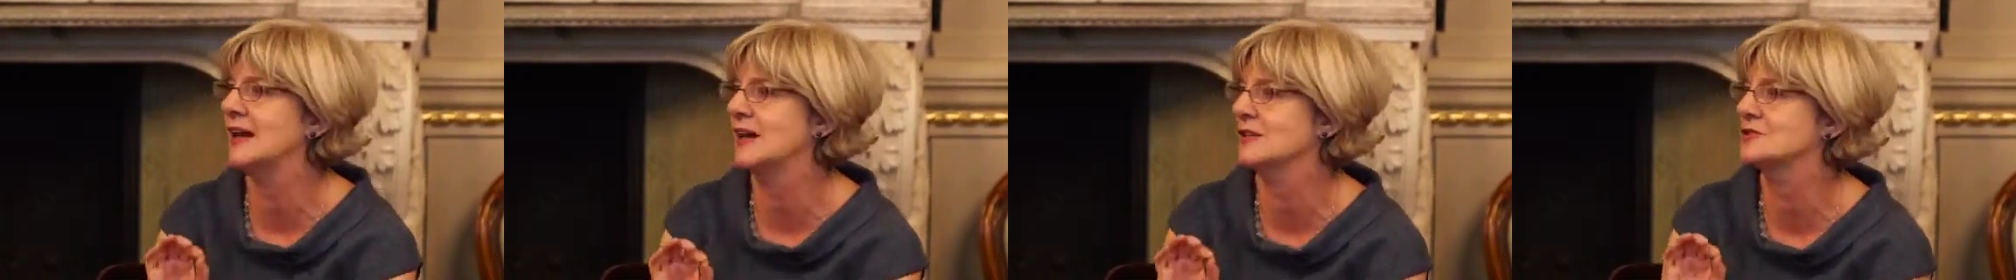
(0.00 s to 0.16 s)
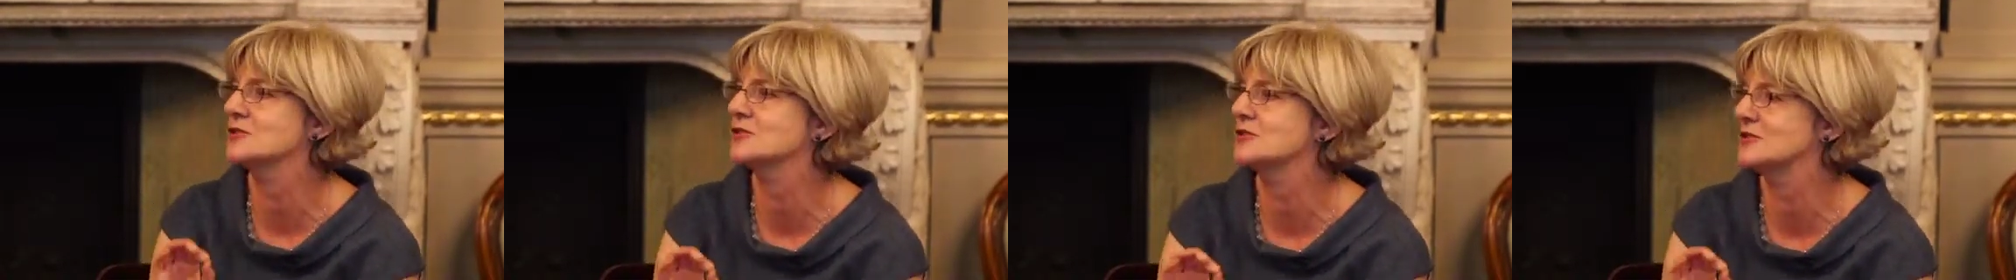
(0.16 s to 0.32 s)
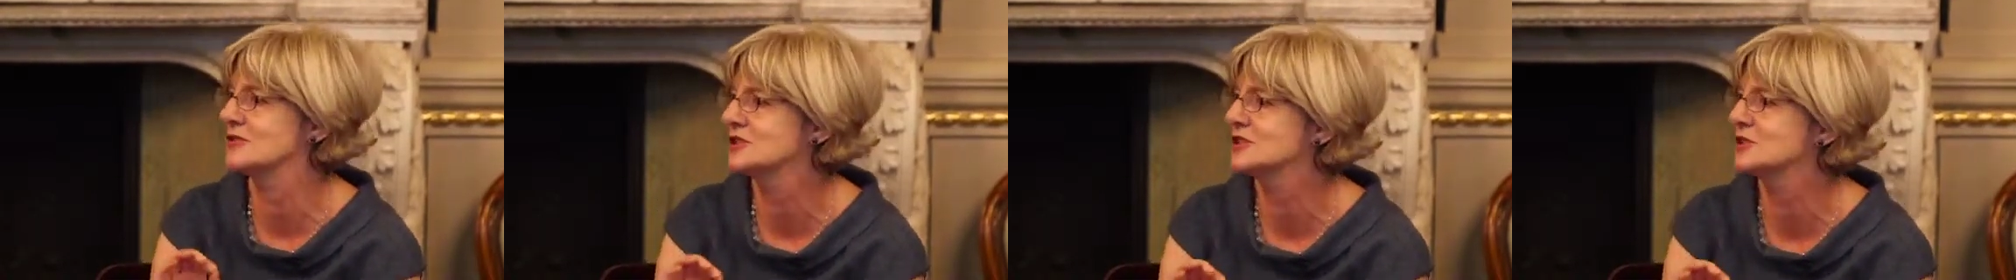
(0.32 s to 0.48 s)

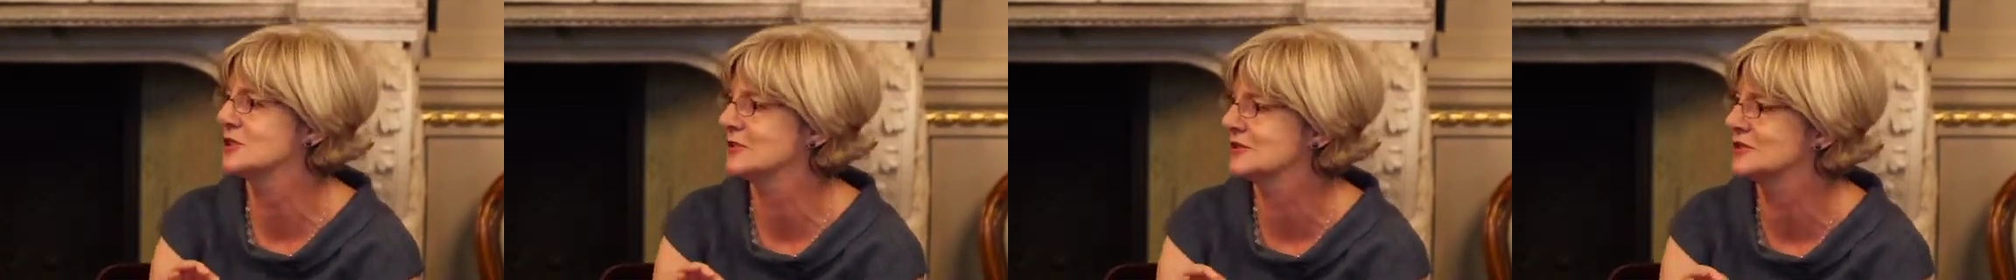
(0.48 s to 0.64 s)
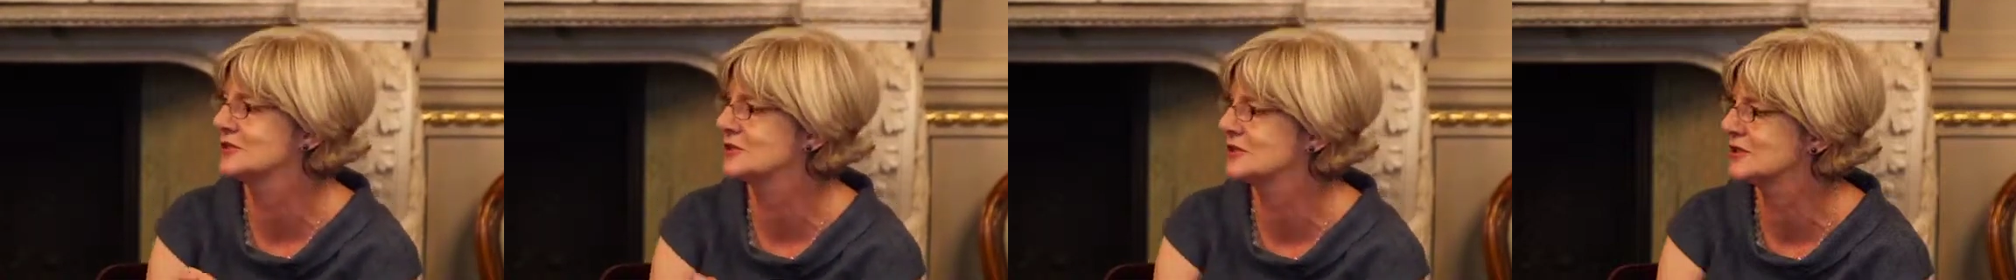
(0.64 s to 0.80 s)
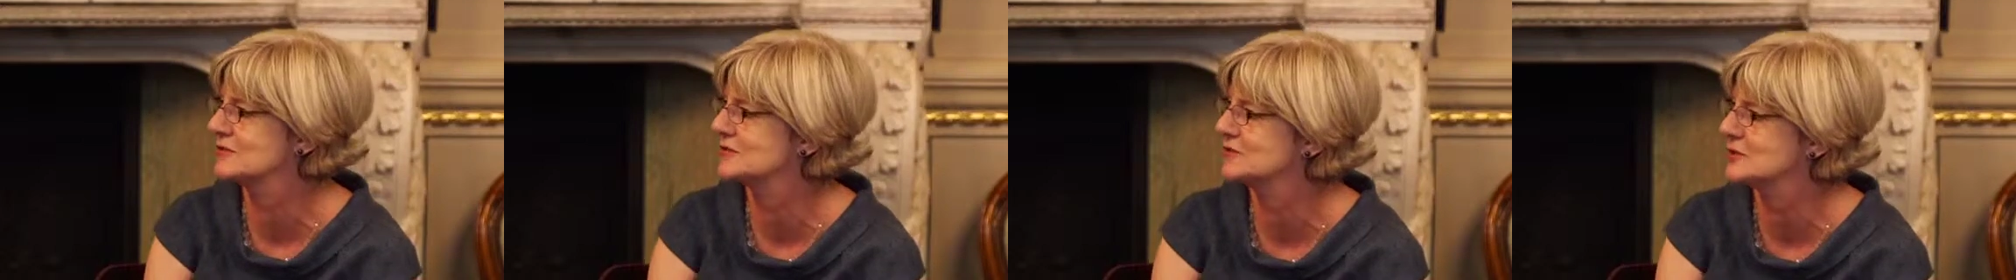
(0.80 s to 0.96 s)

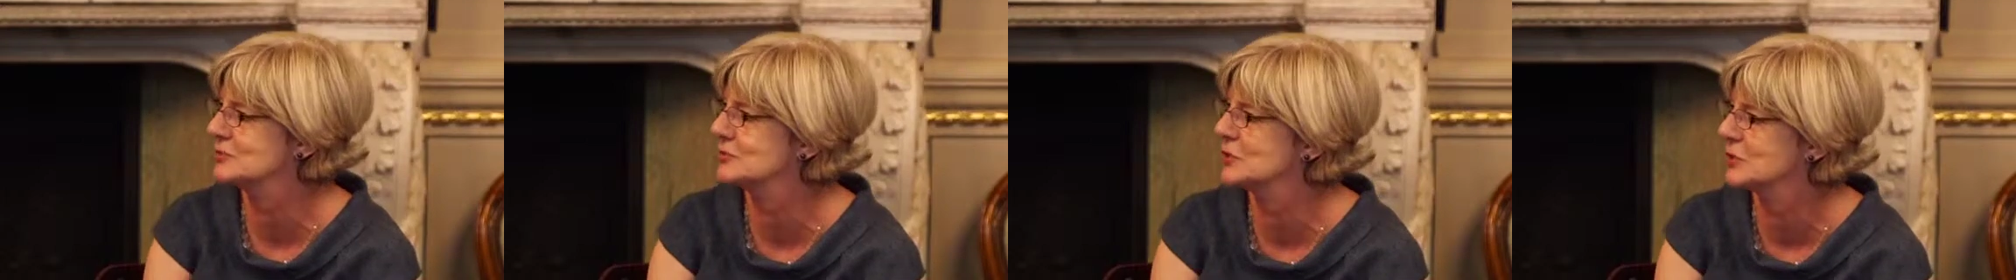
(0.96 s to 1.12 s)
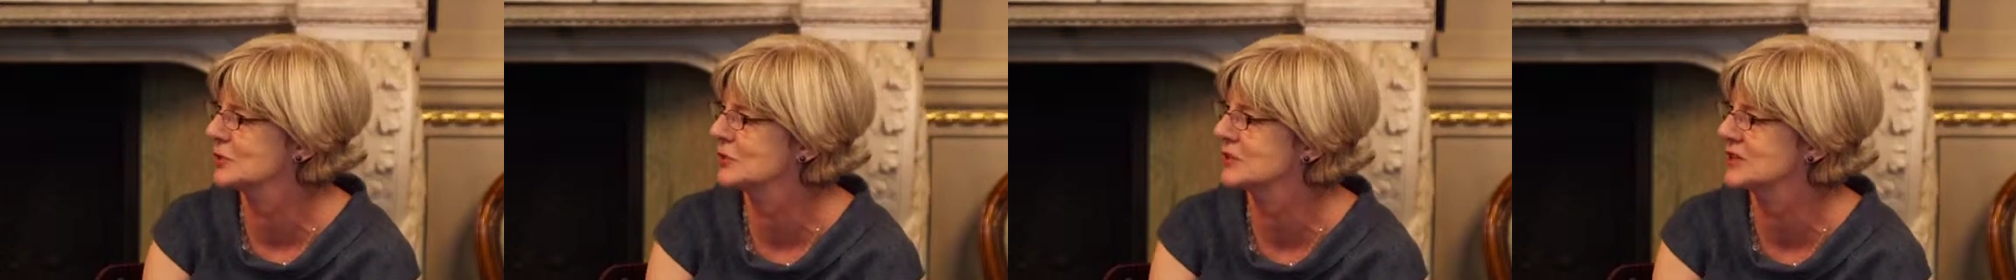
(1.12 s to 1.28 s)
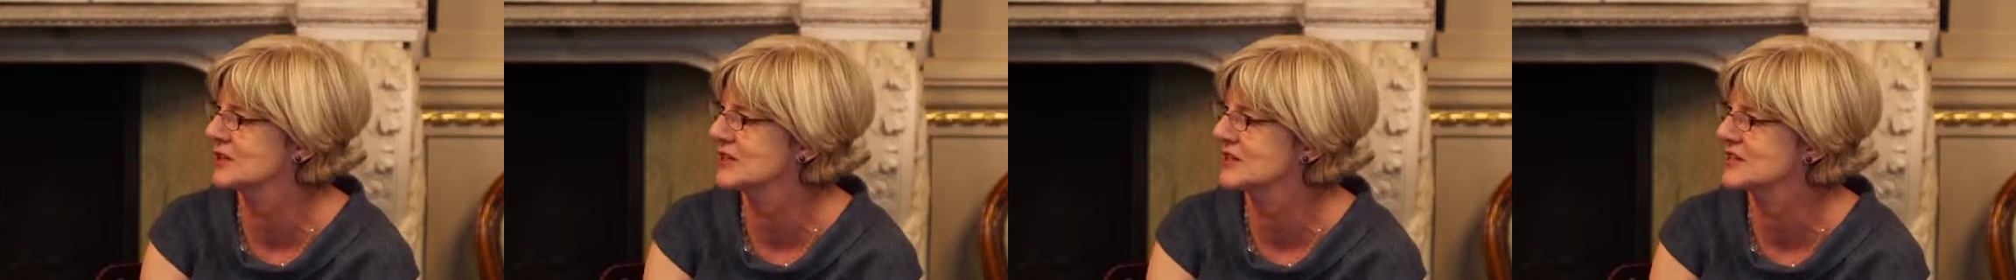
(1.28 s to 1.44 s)
counterintuitive to
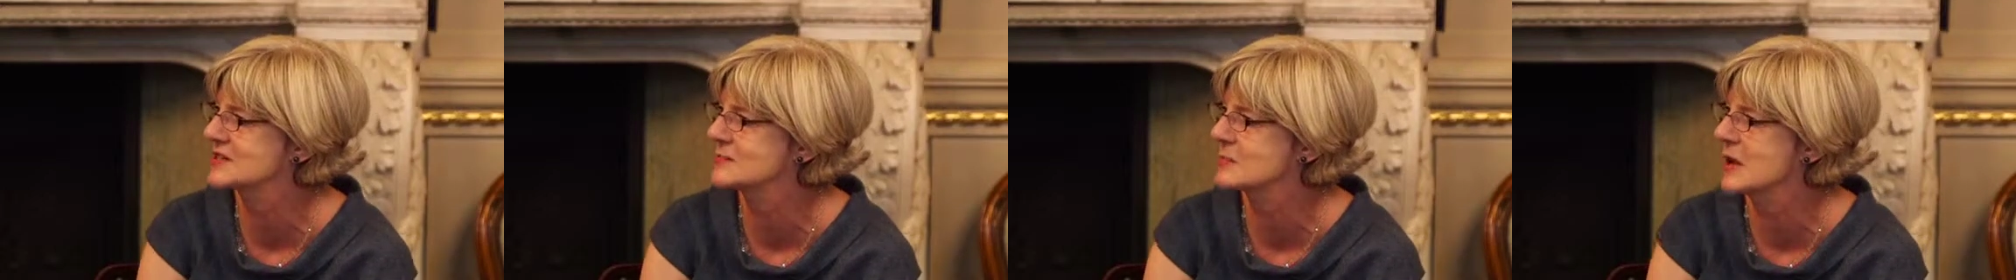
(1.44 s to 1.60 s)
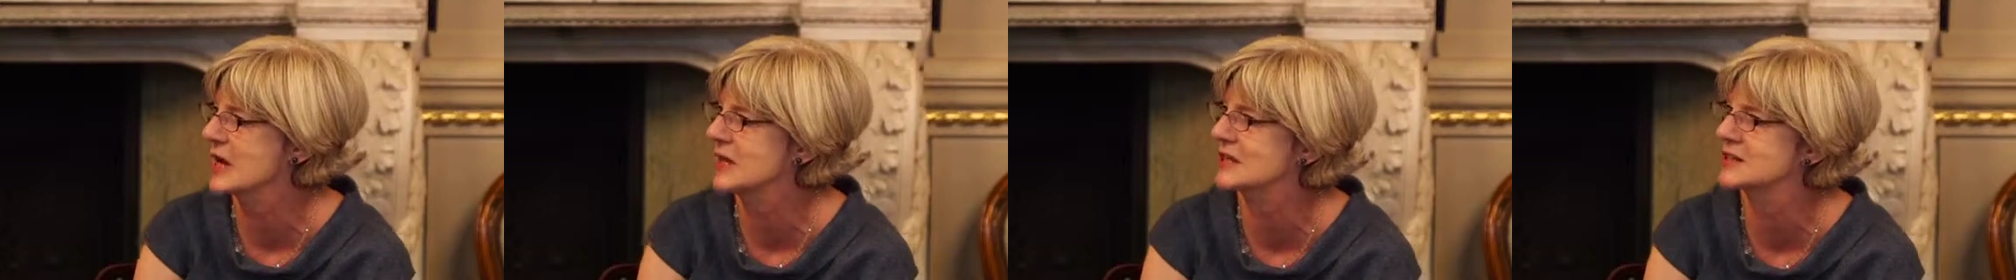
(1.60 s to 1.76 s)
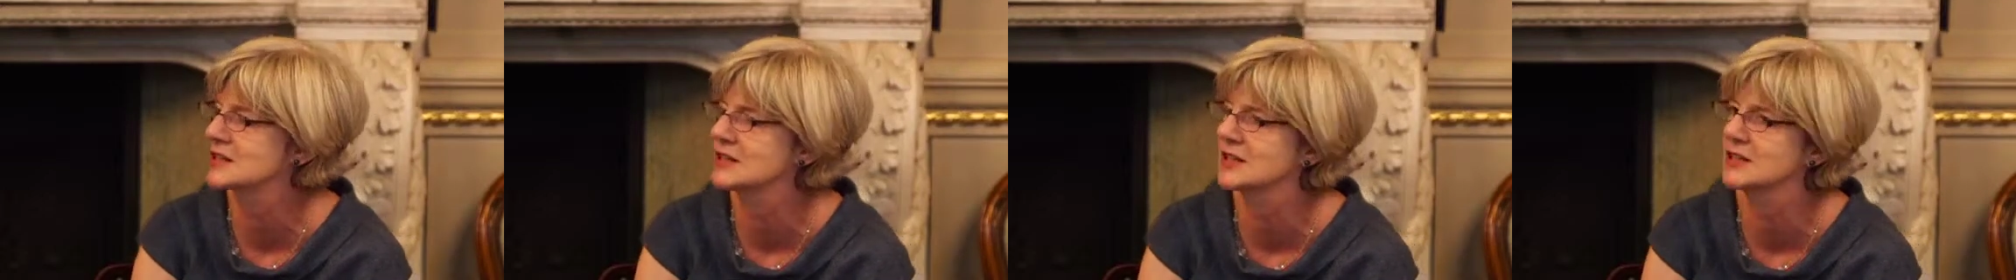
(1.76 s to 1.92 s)
what we'd
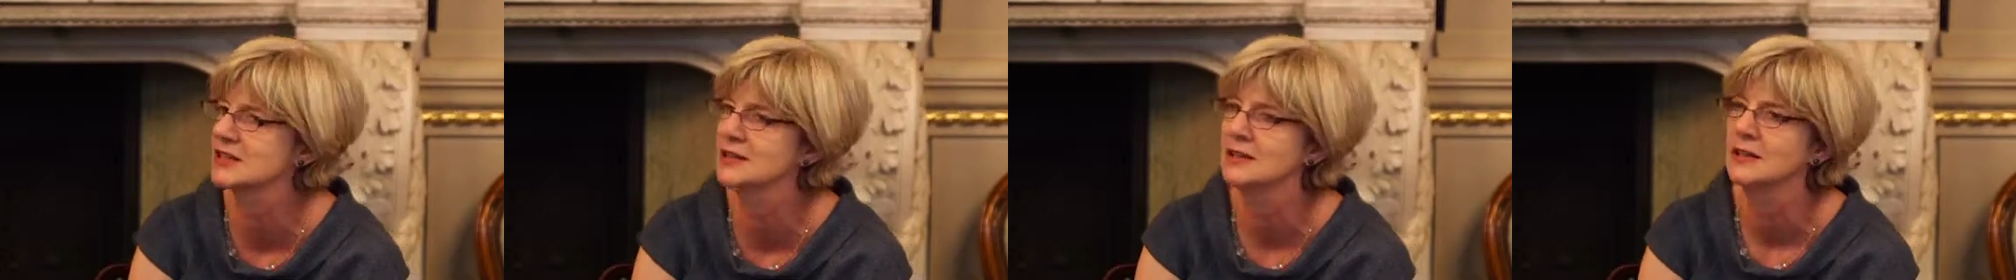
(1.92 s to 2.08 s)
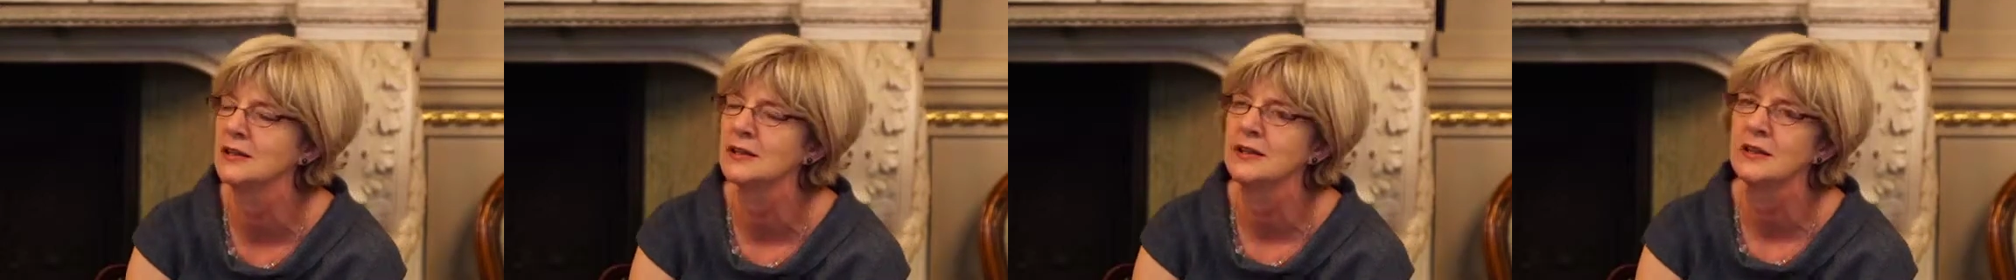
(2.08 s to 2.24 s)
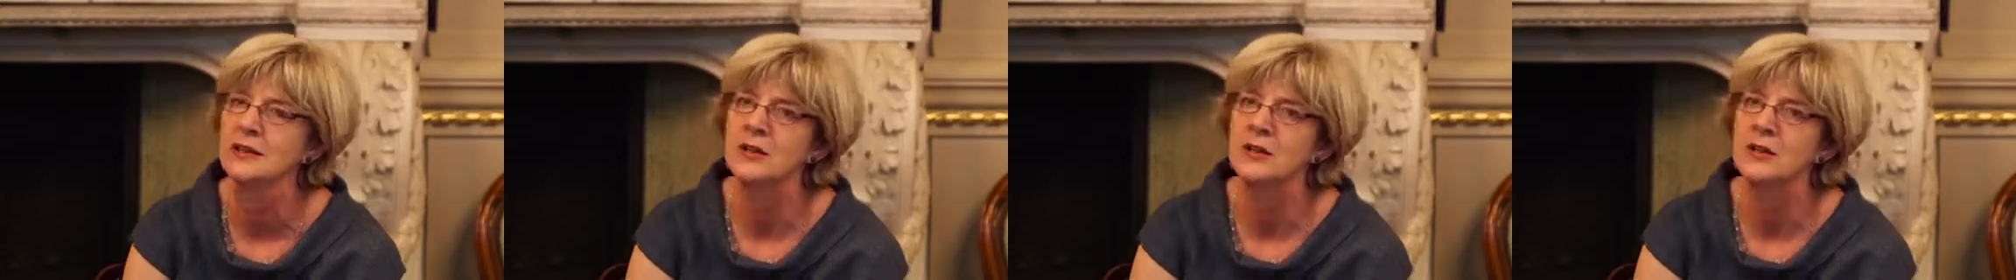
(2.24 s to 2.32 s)
expected.